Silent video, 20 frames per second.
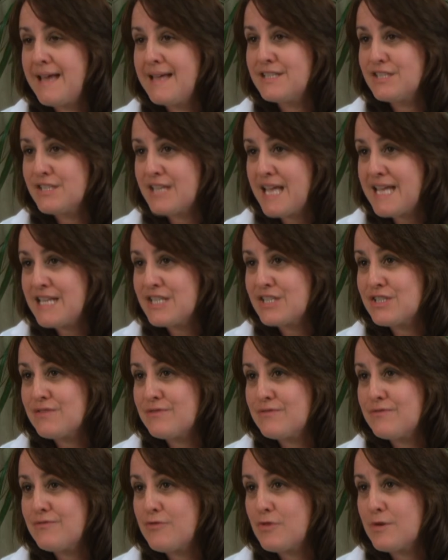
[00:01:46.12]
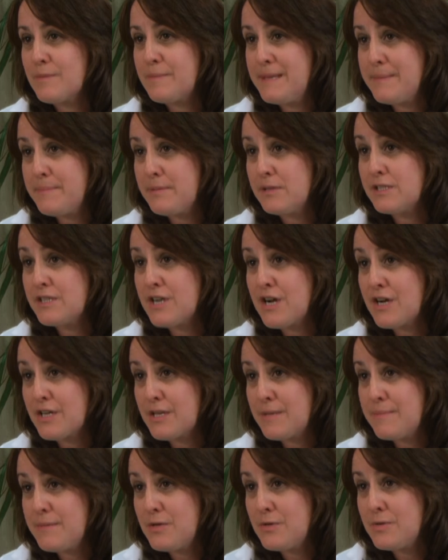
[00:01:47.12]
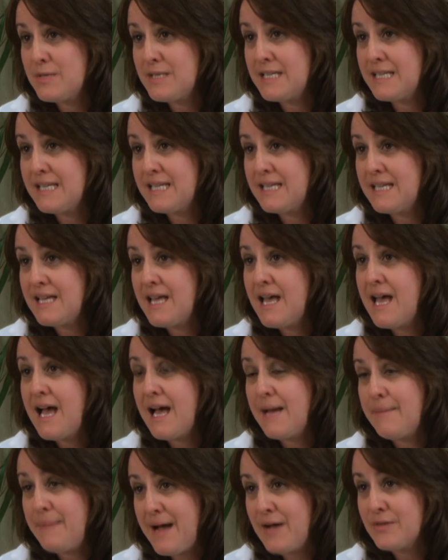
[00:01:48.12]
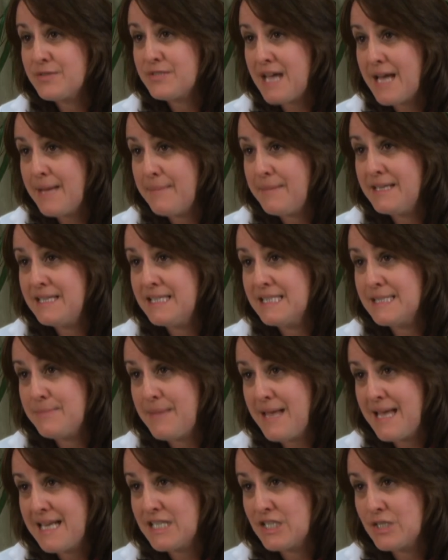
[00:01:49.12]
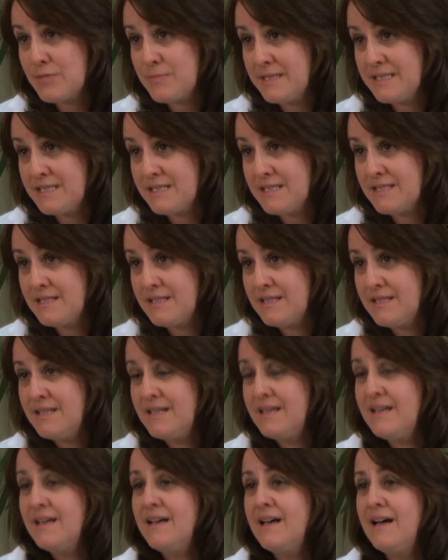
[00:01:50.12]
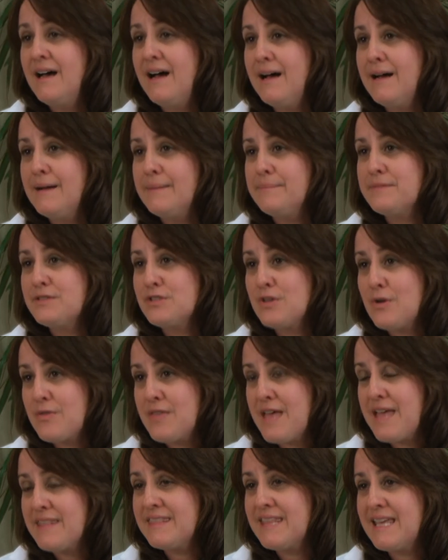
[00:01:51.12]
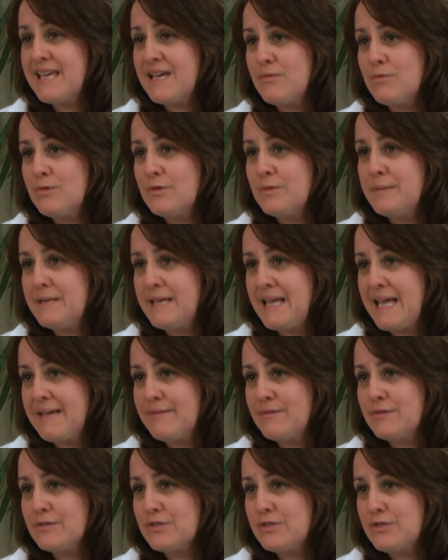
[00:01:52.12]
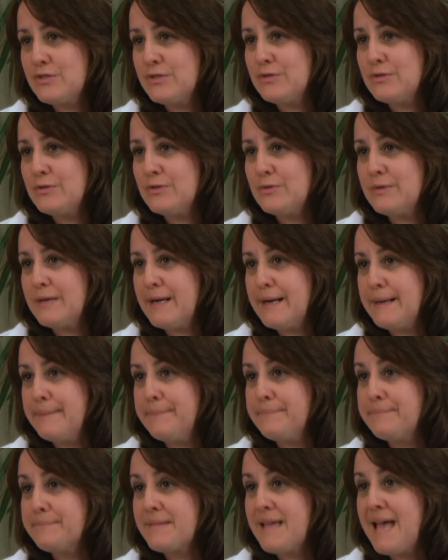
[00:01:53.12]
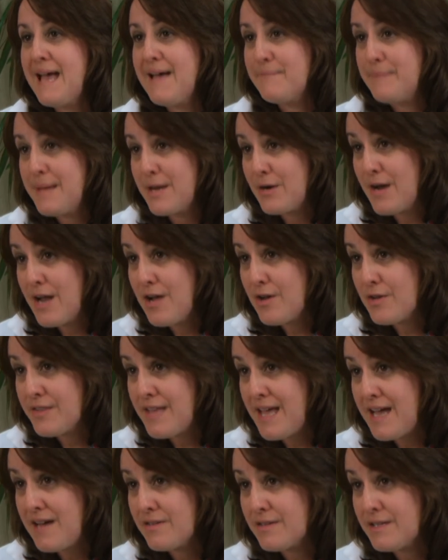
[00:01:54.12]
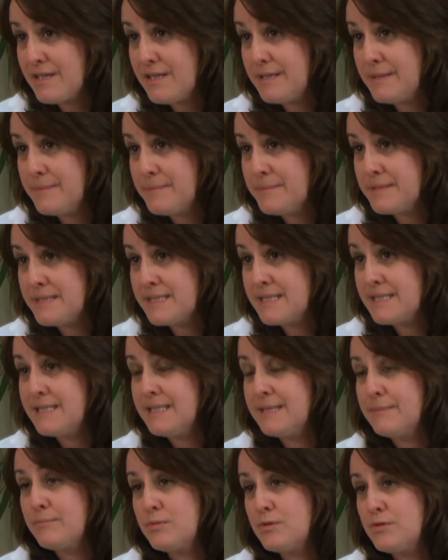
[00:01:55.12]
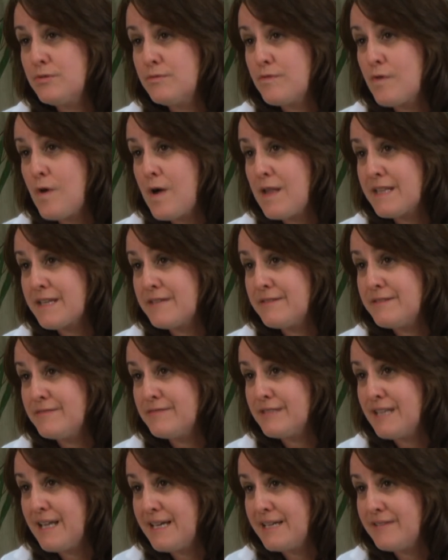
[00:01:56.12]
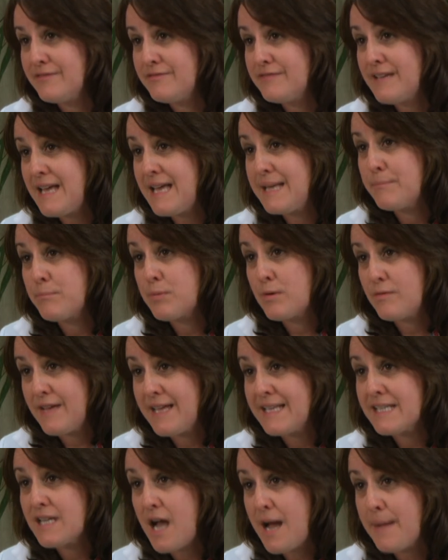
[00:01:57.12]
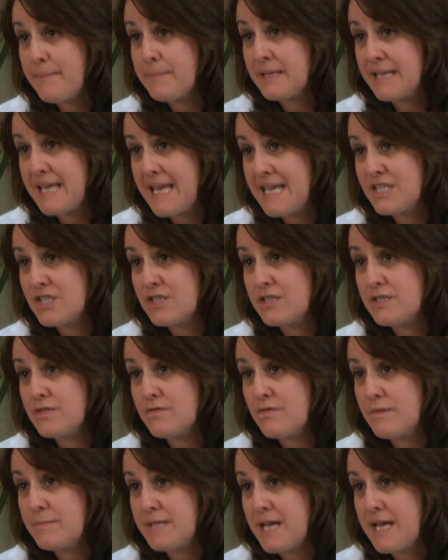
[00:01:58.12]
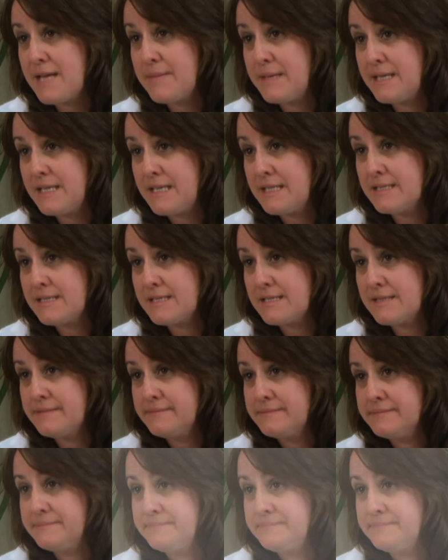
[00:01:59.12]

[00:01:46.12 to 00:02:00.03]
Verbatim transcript: education for people in our community about diabetes management um, so that they will be able to um, have better health outcomes, improve quality of life, and prevent complications from diabetes.